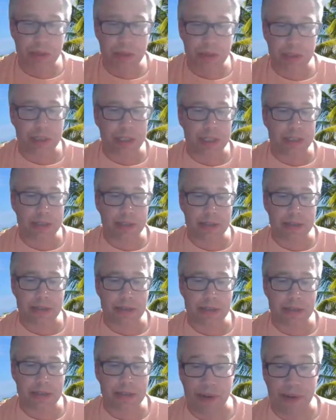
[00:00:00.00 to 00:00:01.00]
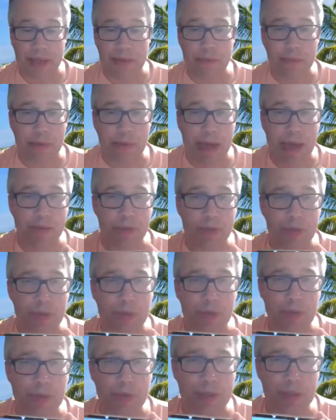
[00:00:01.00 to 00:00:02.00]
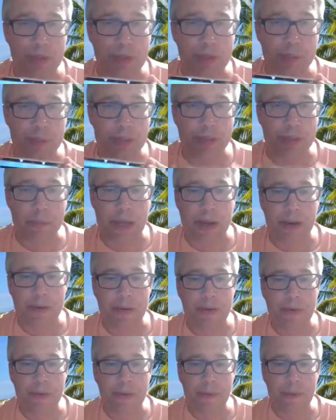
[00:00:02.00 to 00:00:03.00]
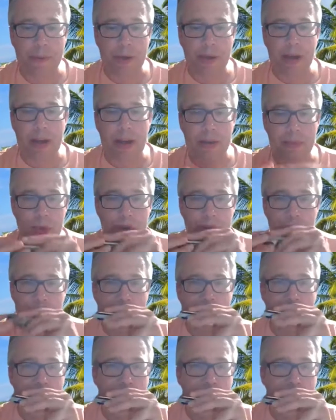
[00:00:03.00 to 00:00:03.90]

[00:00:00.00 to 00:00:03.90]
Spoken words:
is a marine band tuned as a melody maker. And where you have the